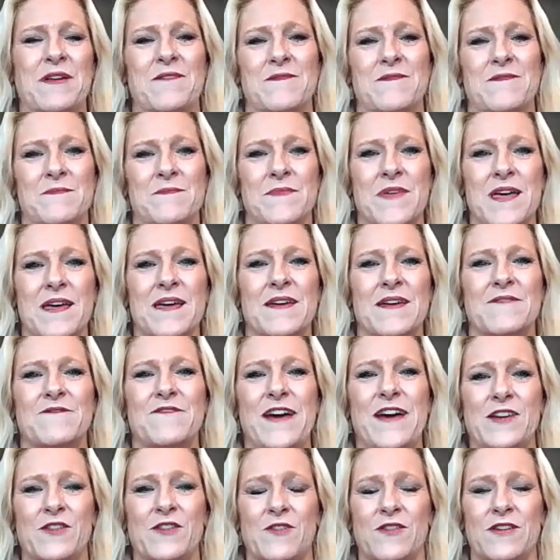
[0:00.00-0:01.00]
helping
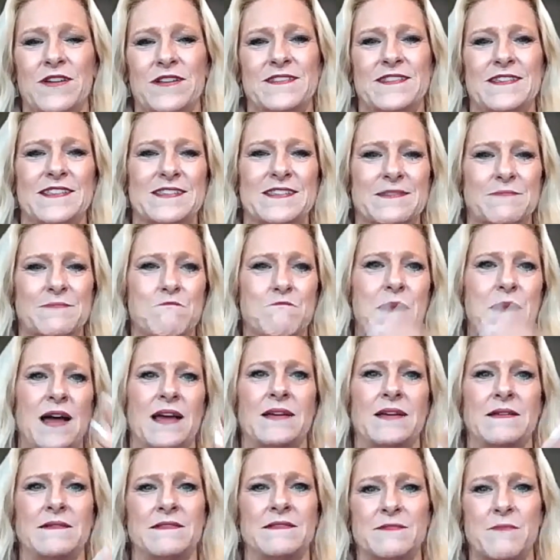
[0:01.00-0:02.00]
veterans. It's
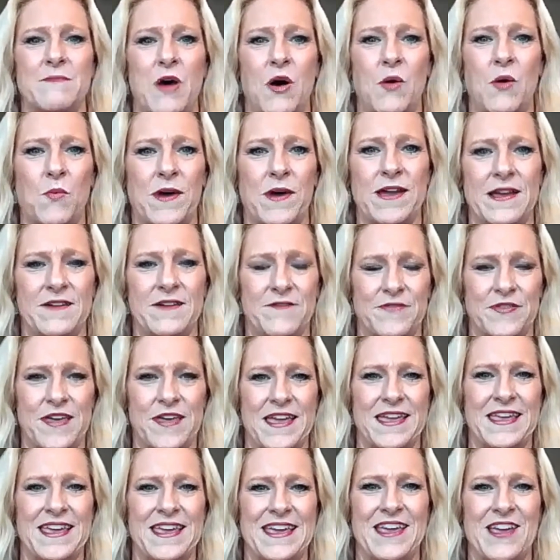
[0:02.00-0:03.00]
my small way of
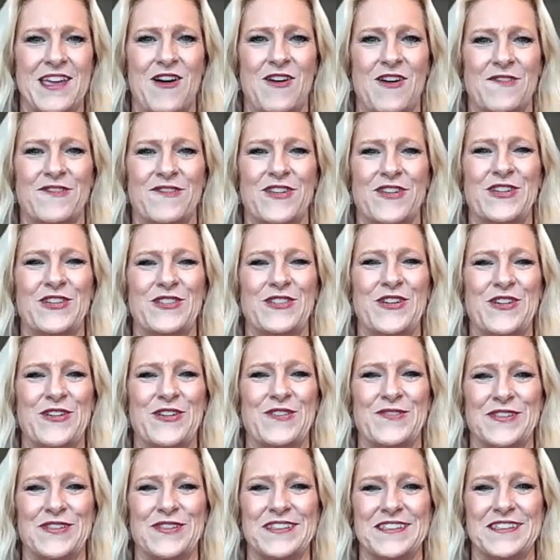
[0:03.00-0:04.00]
thanking y'all for your
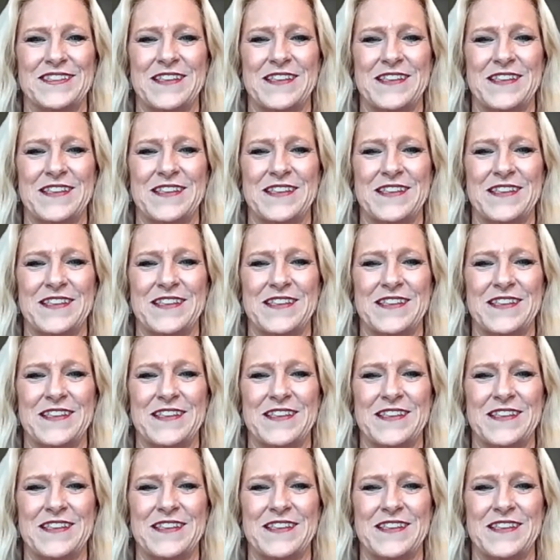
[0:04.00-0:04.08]
service.